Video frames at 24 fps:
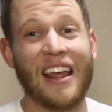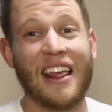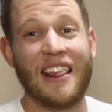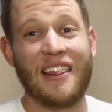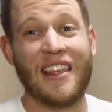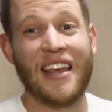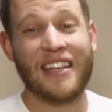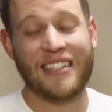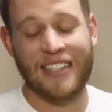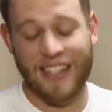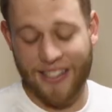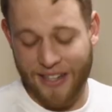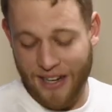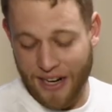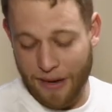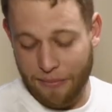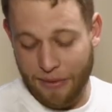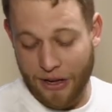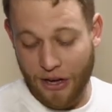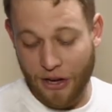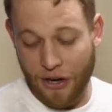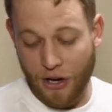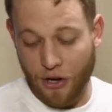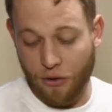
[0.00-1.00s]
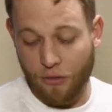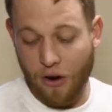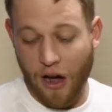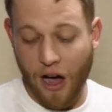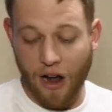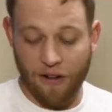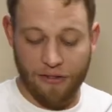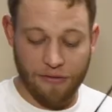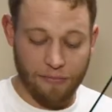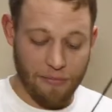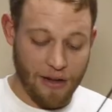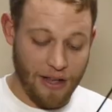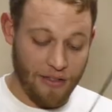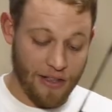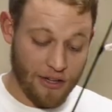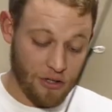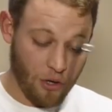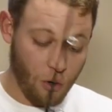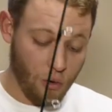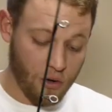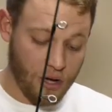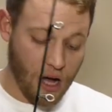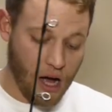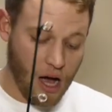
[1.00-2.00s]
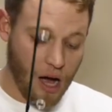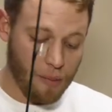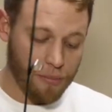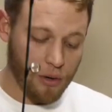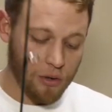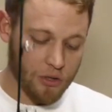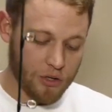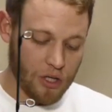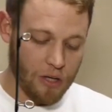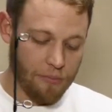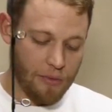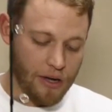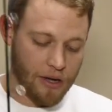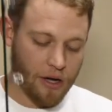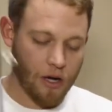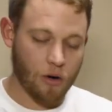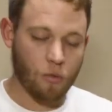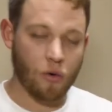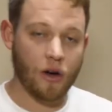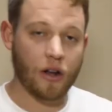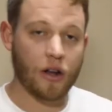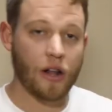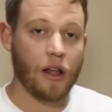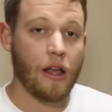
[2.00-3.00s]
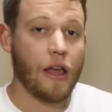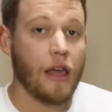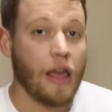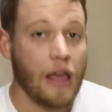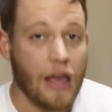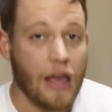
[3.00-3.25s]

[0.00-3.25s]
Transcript: This is going to be a good rod for me. This whole combo is going to be a good one.